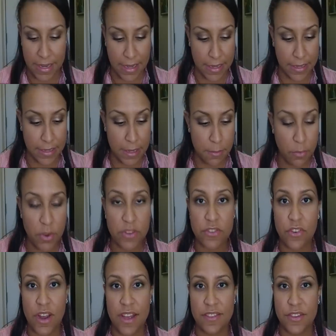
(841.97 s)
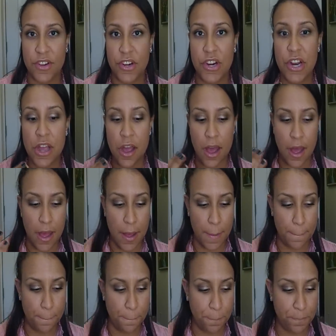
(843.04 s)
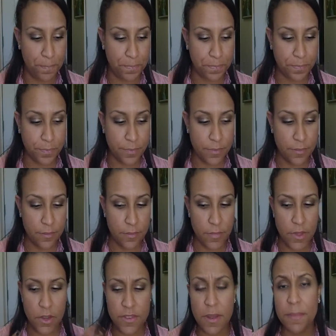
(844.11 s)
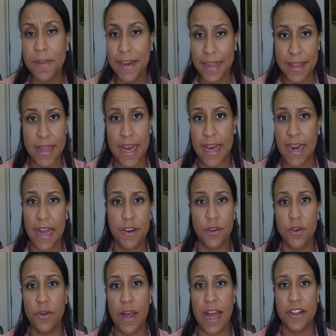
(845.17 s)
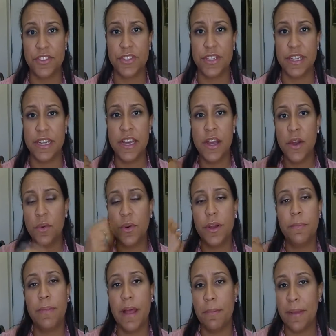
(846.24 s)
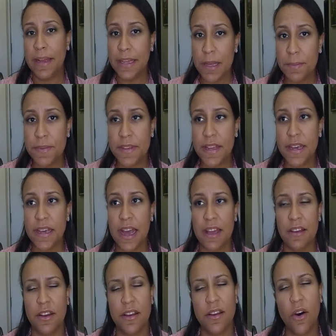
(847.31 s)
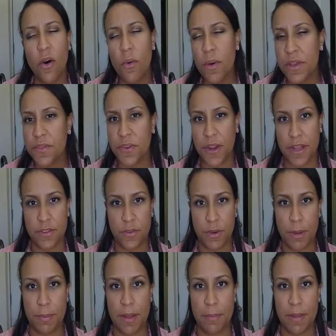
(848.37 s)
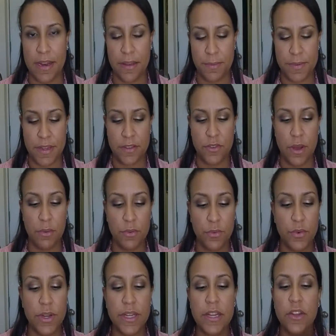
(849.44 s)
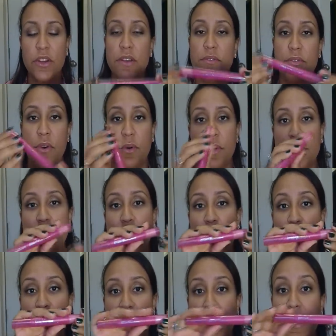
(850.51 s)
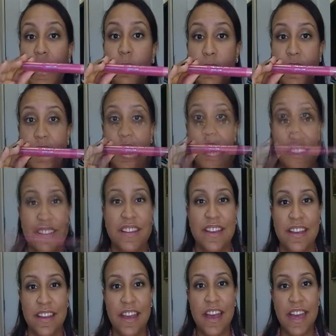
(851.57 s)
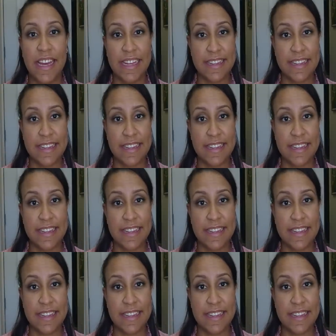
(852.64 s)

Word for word: but like a lip moisturizer, um, something like that. I don't actually reapply my lipstick. I always forget to reapply my lipstick. So I was really looking forward to using a lipstick. Because obviously